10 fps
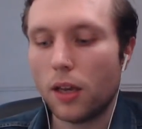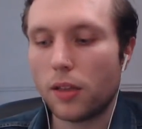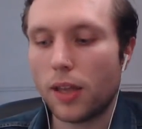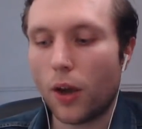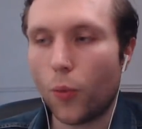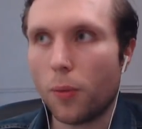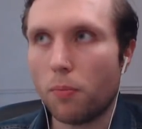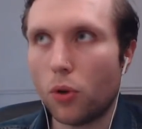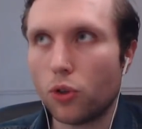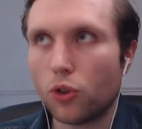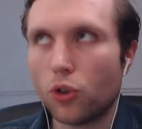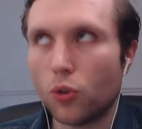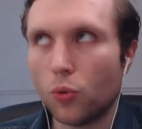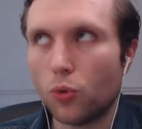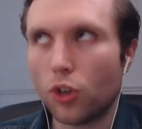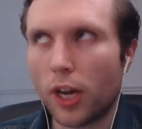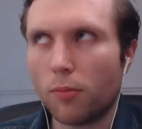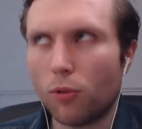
that we must use animal